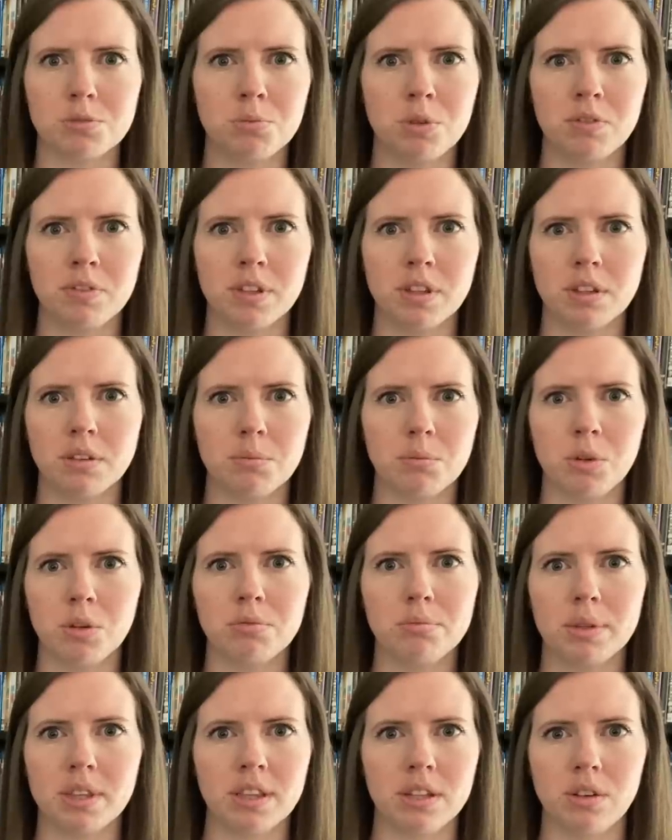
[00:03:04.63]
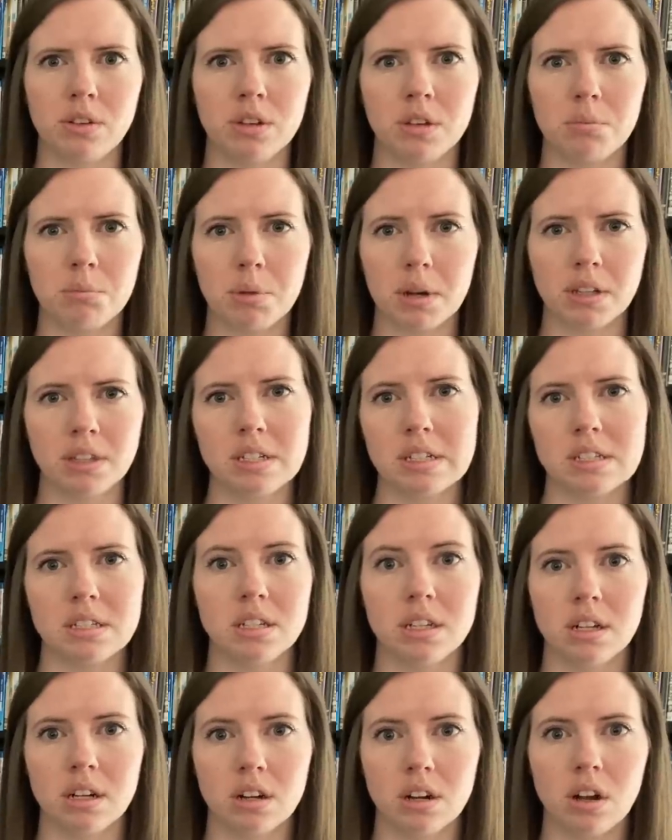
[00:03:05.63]
movement that you can barely see
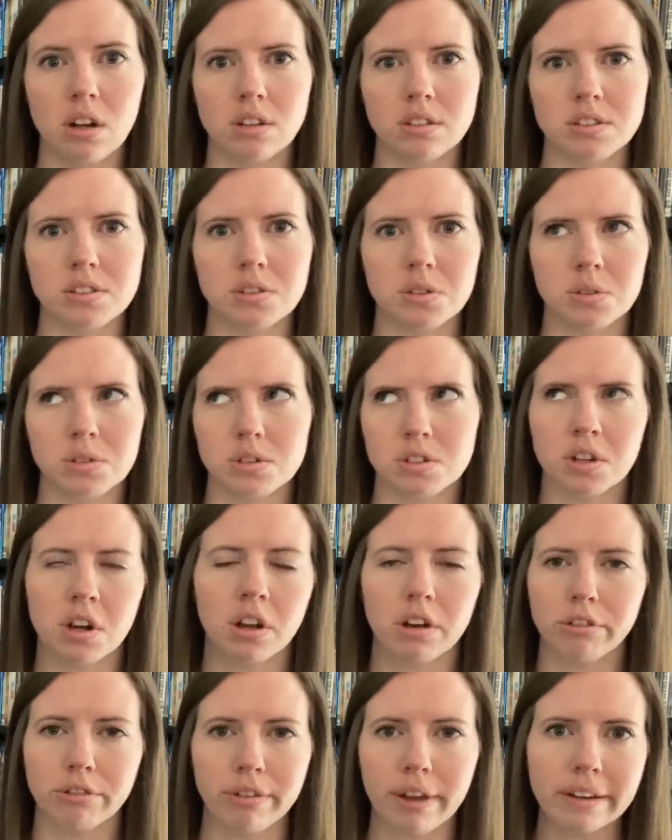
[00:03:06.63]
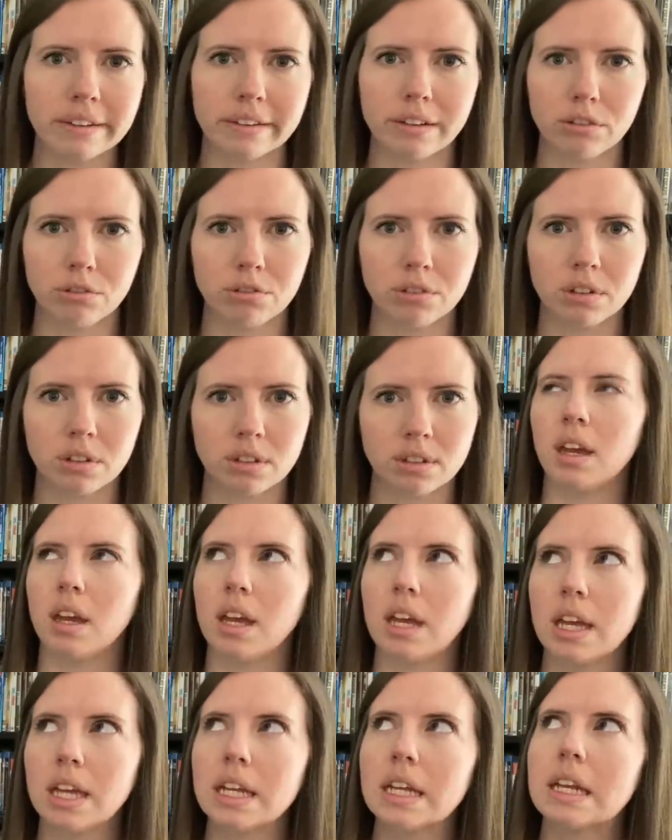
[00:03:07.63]
it at all, and so it's not effective.
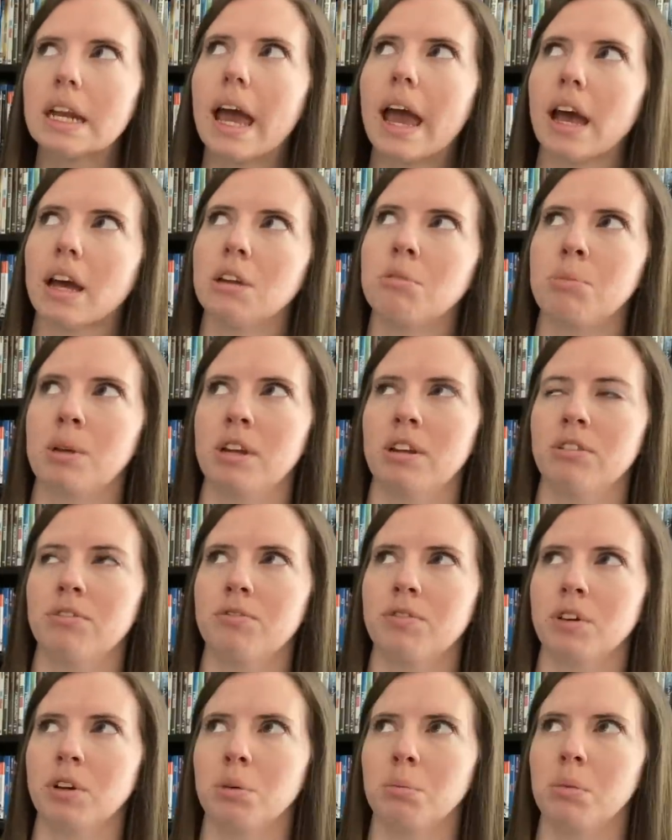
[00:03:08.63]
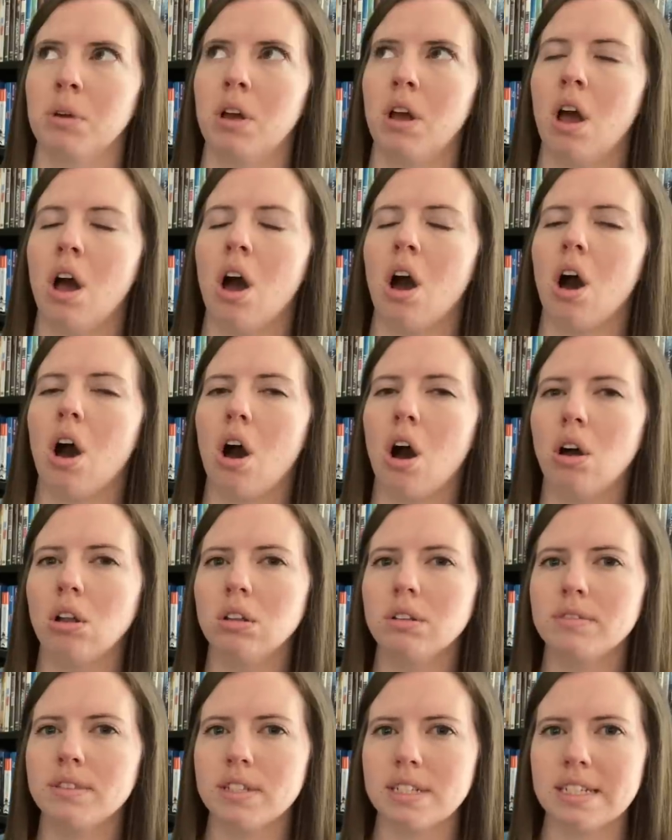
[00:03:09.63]
In an animated film, all
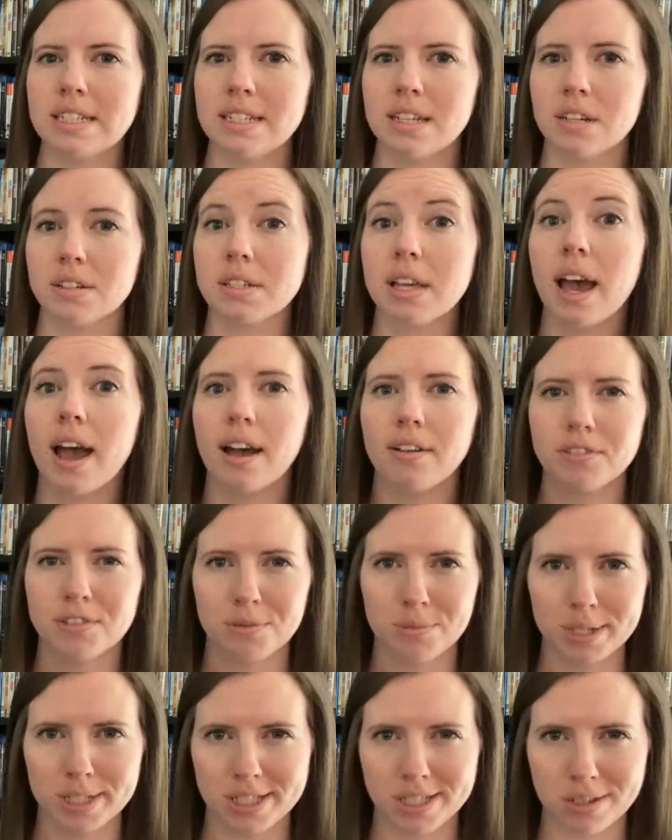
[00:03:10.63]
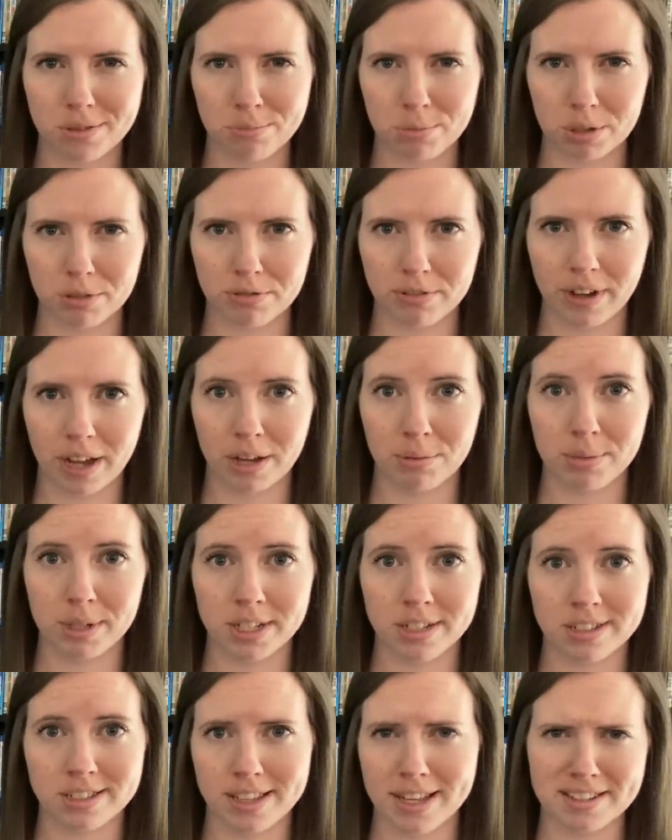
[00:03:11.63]
of the details have to be simplified
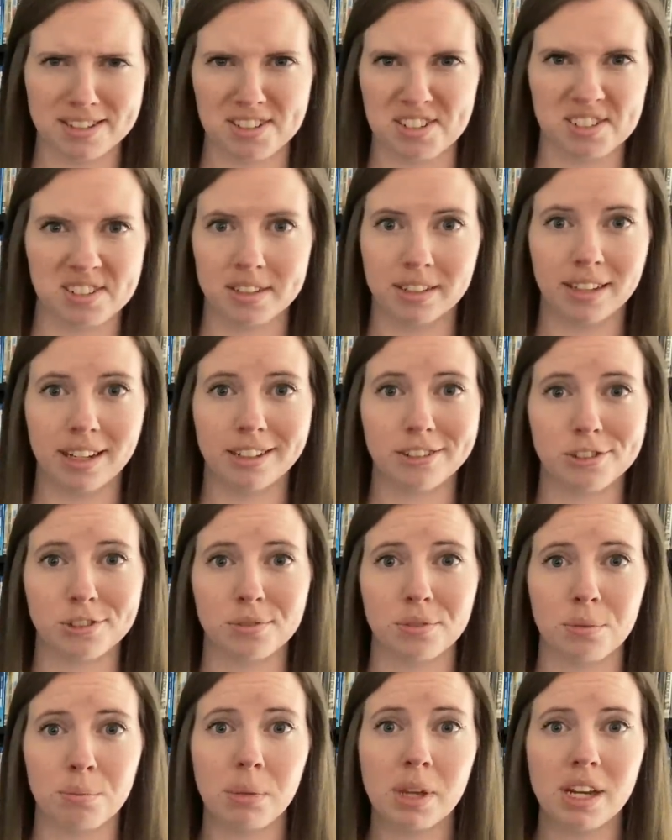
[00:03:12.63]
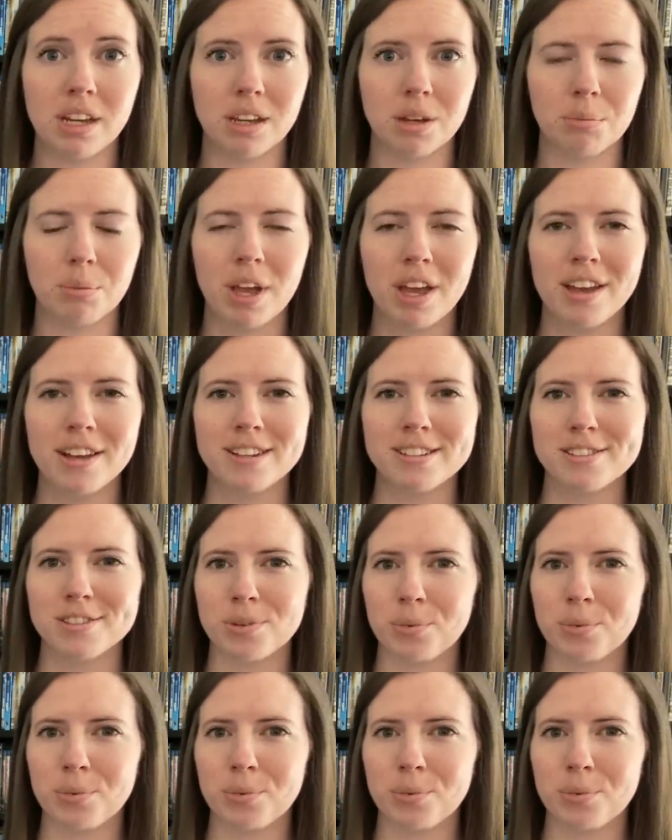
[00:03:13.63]
because that's just the nature of the medium. So